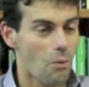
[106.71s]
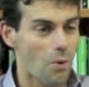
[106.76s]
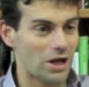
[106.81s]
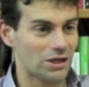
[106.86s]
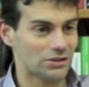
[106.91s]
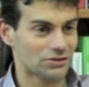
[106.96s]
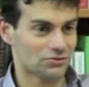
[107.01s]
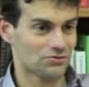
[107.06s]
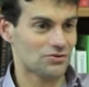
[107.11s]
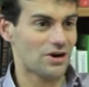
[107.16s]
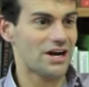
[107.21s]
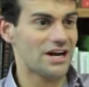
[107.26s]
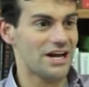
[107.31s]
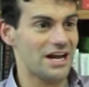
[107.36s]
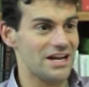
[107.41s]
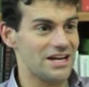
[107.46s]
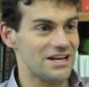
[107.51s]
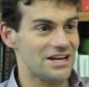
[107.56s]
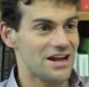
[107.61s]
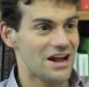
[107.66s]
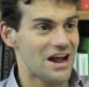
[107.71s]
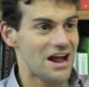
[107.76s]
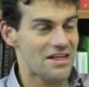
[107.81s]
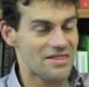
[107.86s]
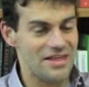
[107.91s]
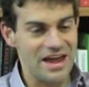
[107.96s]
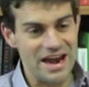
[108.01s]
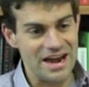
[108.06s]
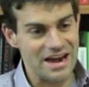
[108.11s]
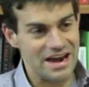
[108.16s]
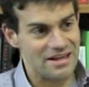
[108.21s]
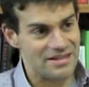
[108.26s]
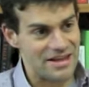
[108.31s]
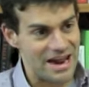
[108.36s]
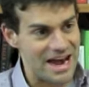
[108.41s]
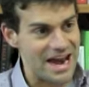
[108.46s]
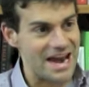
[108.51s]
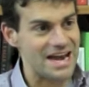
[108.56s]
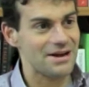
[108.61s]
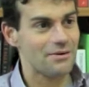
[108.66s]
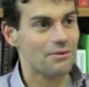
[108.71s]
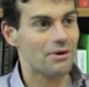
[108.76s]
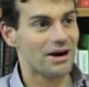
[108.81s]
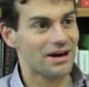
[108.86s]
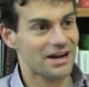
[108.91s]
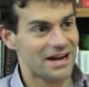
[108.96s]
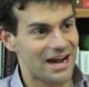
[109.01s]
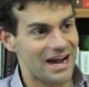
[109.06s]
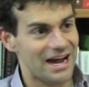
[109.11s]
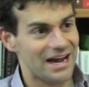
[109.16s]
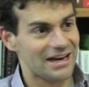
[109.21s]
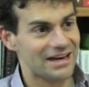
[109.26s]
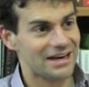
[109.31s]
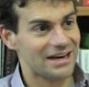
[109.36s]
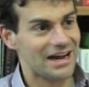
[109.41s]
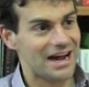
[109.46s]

whilst running, then anyone can.